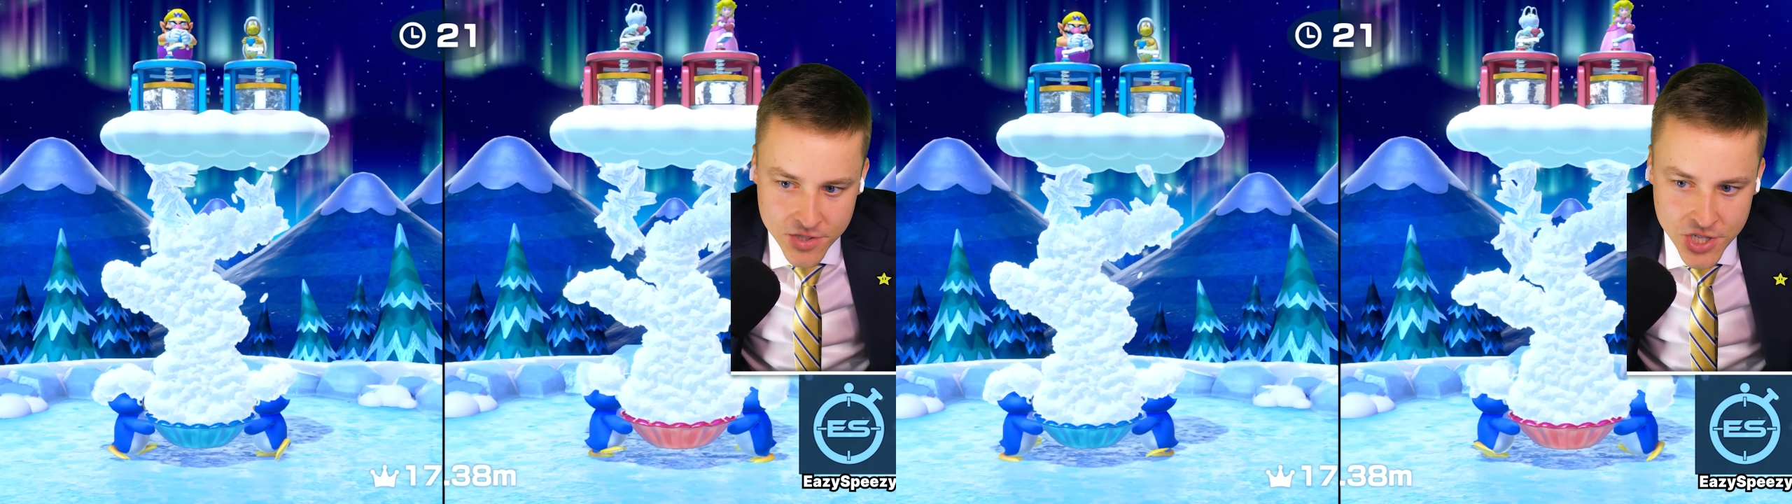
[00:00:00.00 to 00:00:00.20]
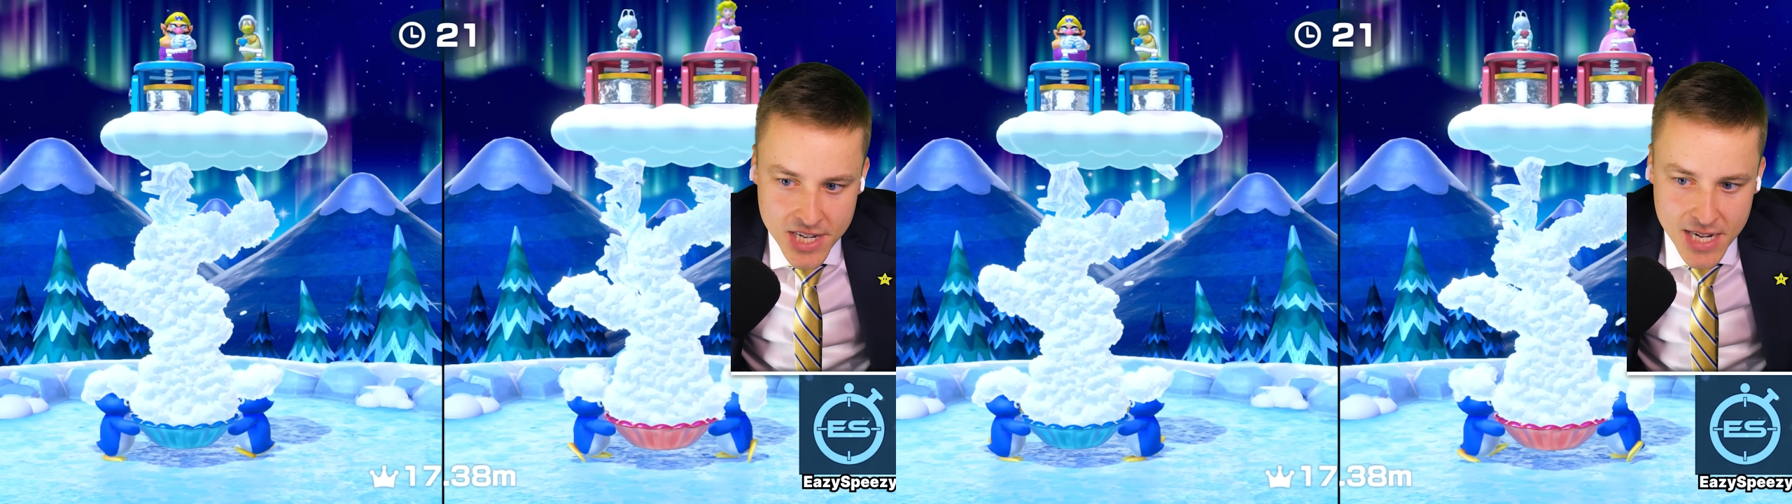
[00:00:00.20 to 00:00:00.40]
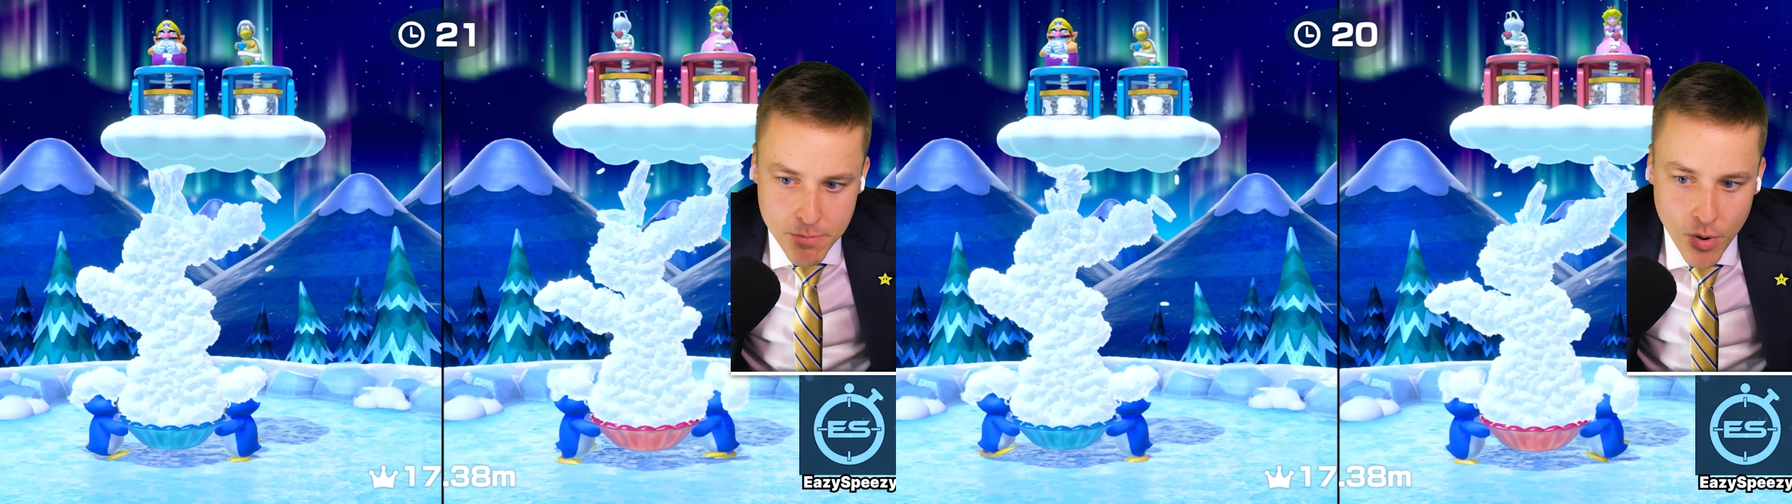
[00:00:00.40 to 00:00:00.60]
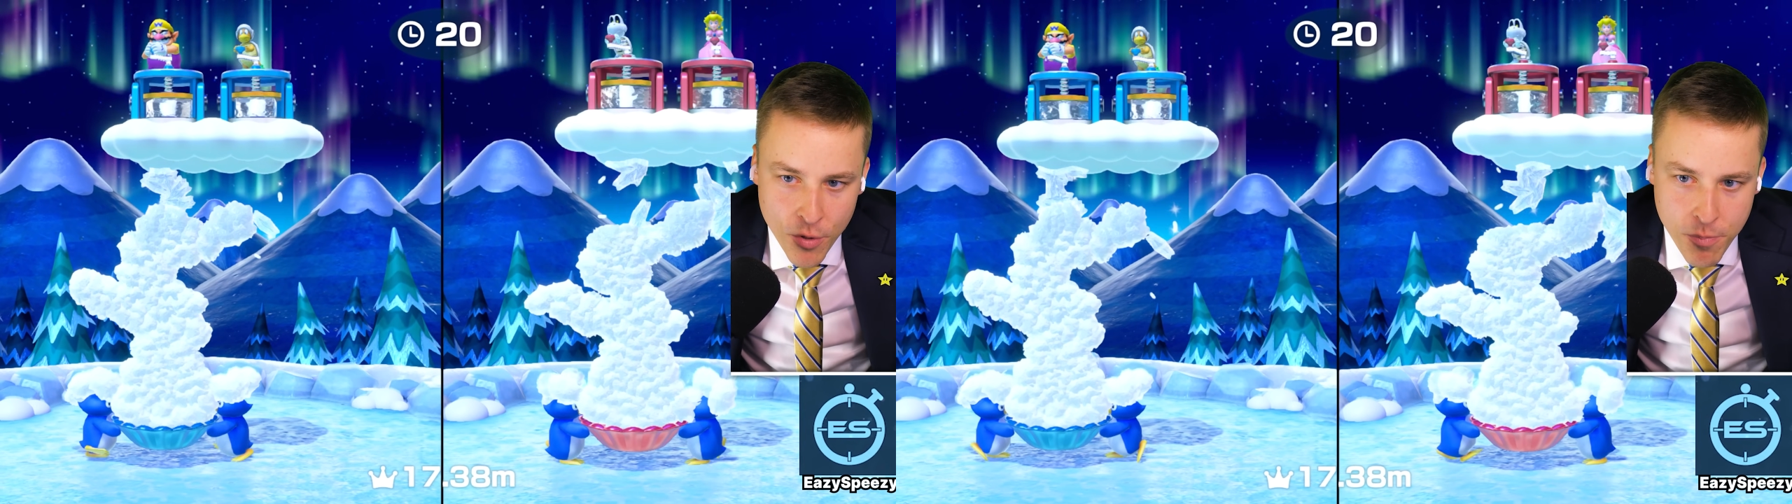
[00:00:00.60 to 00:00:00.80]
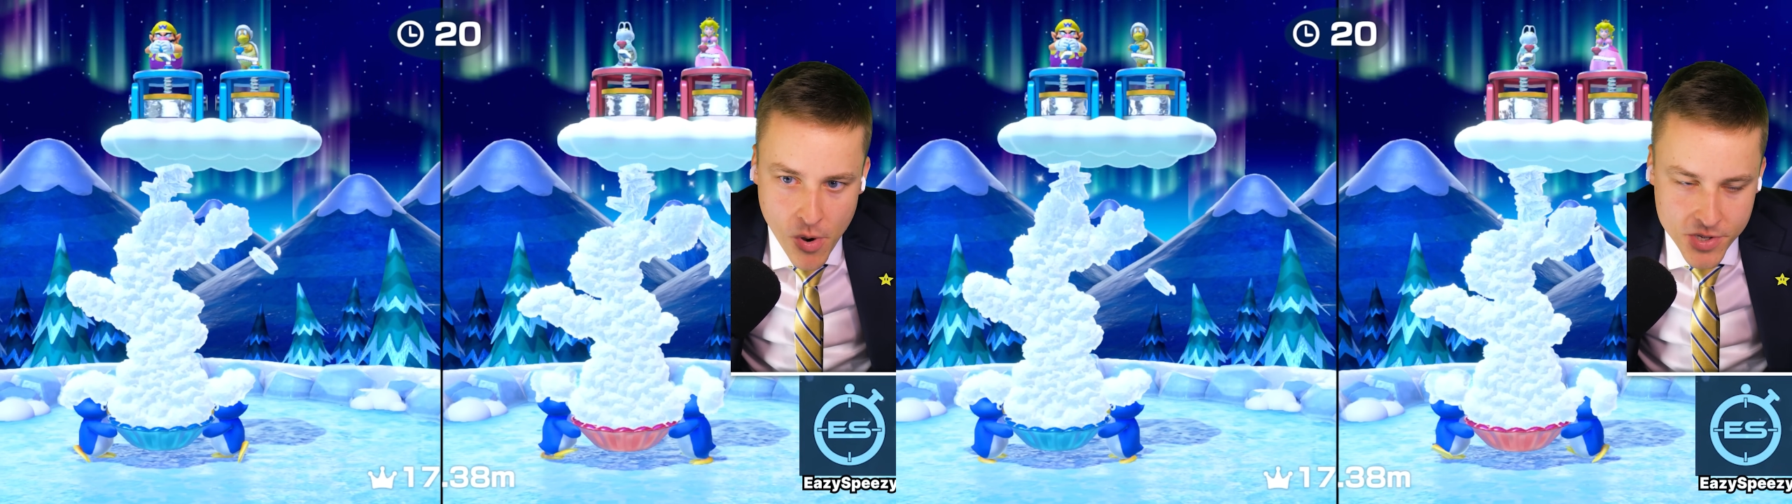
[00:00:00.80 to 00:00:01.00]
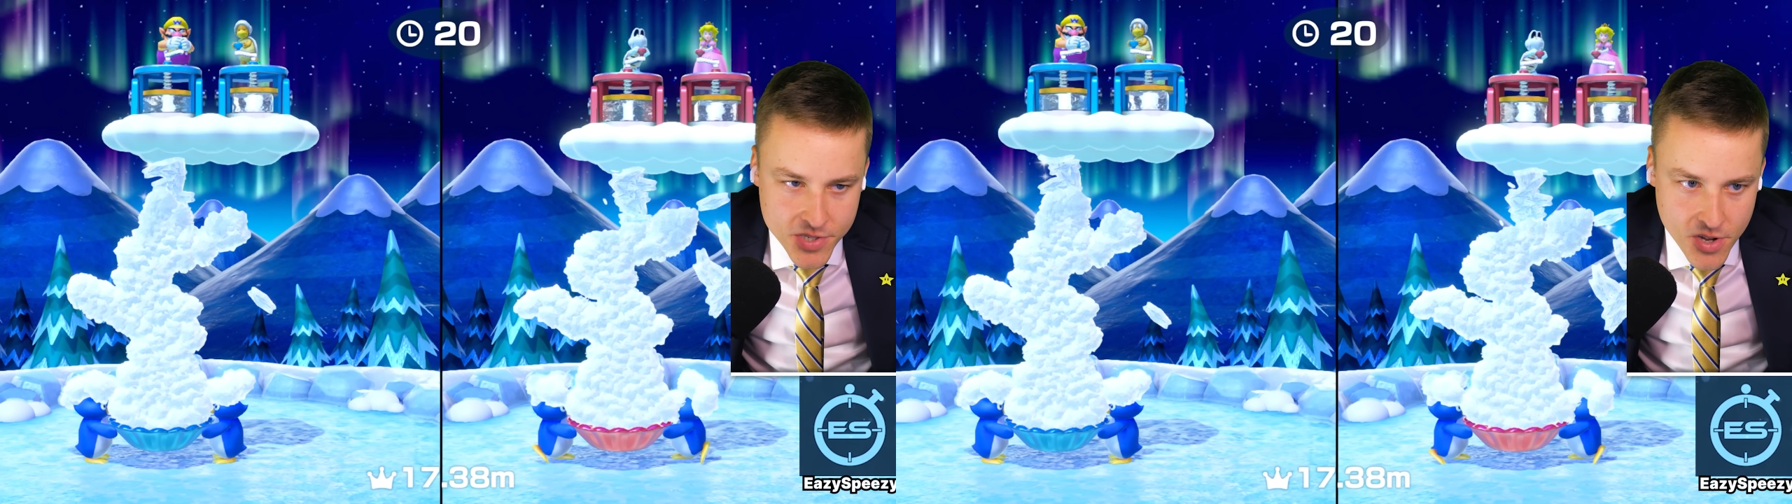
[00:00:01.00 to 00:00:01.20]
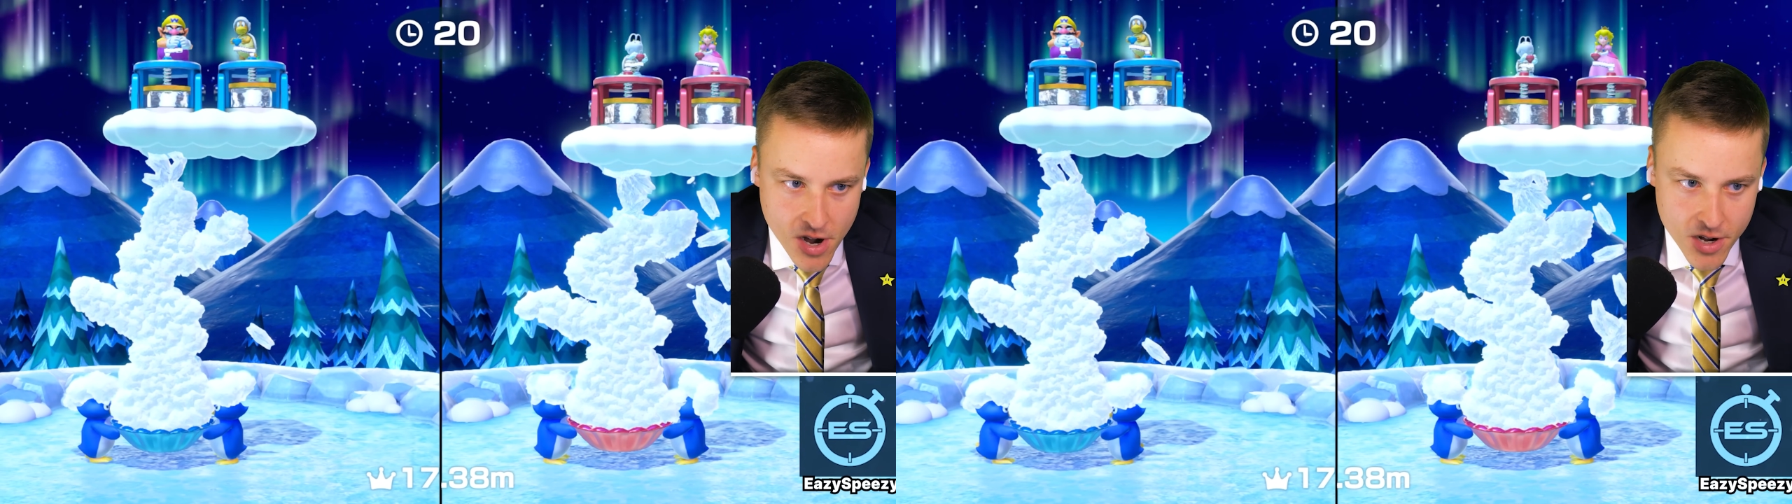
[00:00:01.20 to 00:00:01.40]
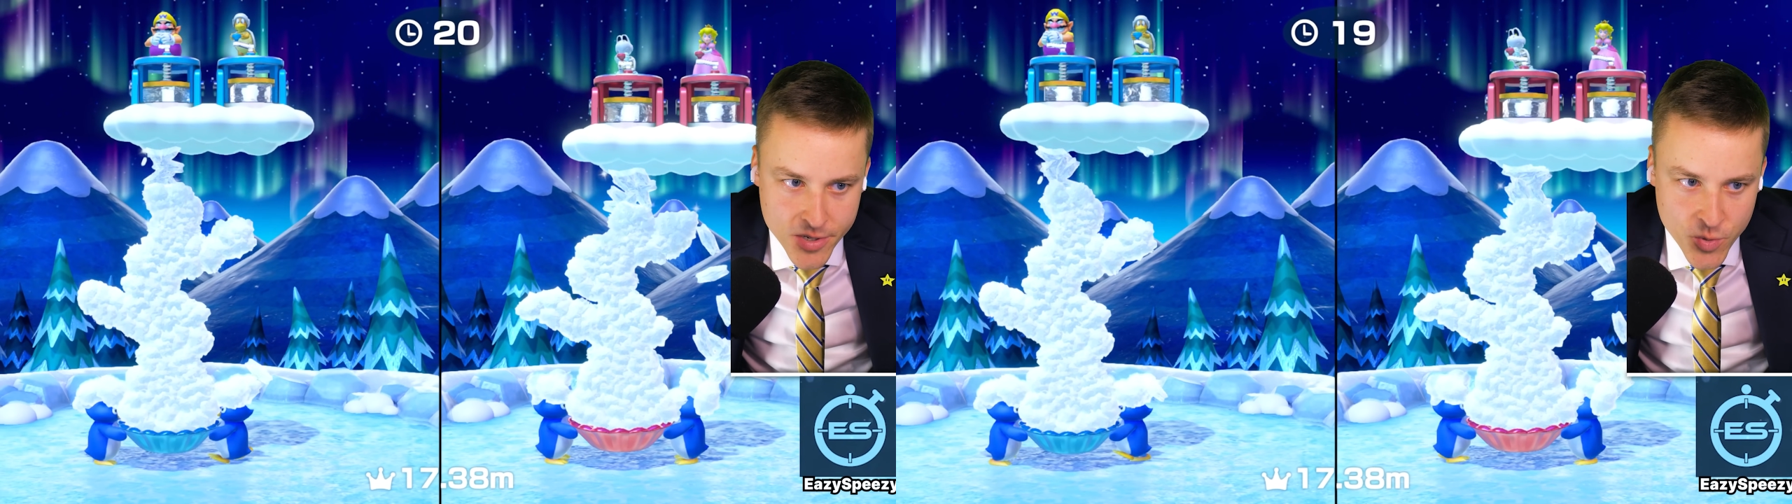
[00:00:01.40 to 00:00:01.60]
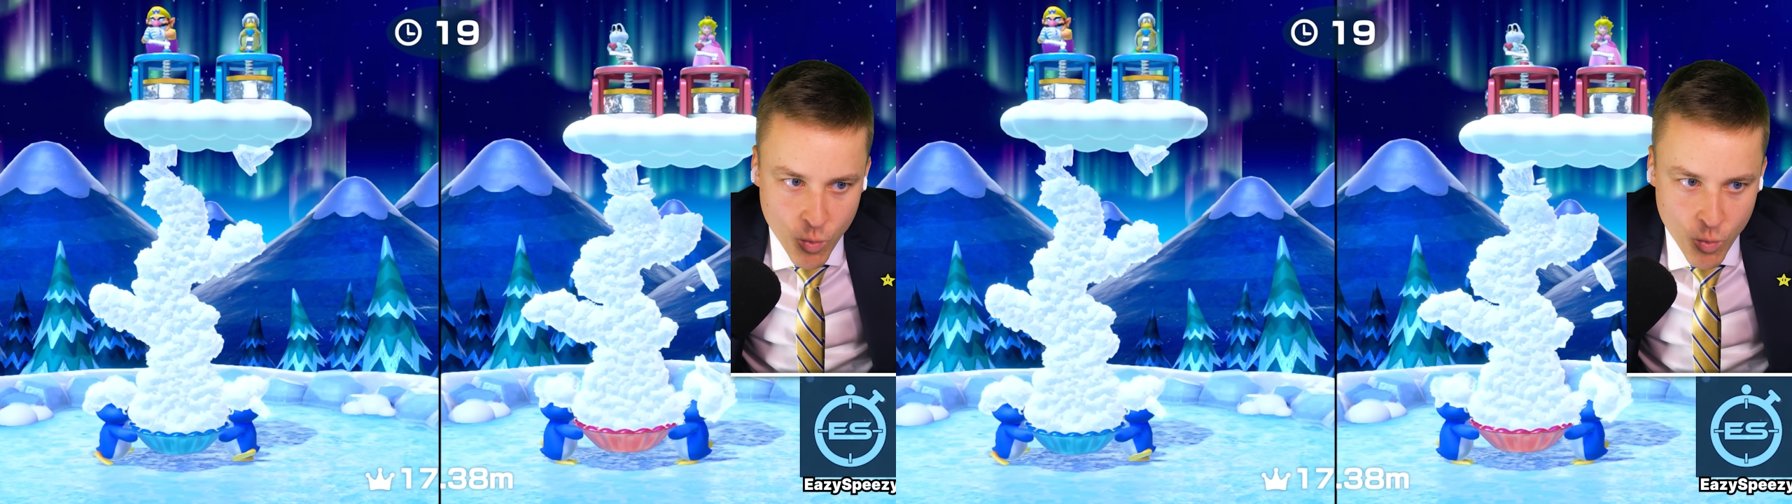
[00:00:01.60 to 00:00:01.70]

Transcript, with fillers: She'd need both bonus stars.